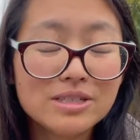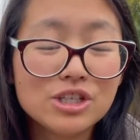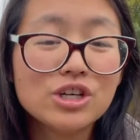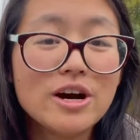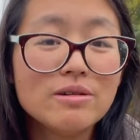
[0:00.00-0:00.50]

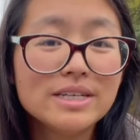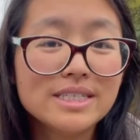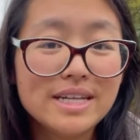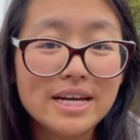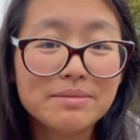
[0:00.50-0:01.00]
This year, I only
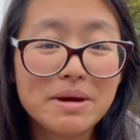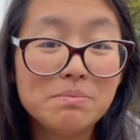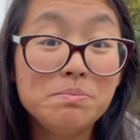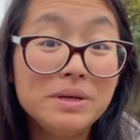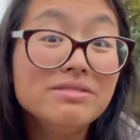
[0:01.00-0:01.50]
staked my
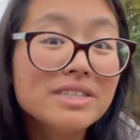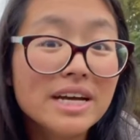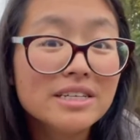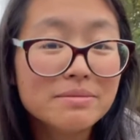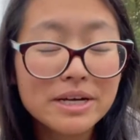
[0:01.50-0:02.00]

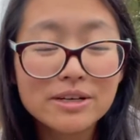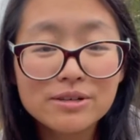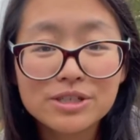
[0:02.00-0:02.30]
beefsteak tomatoes.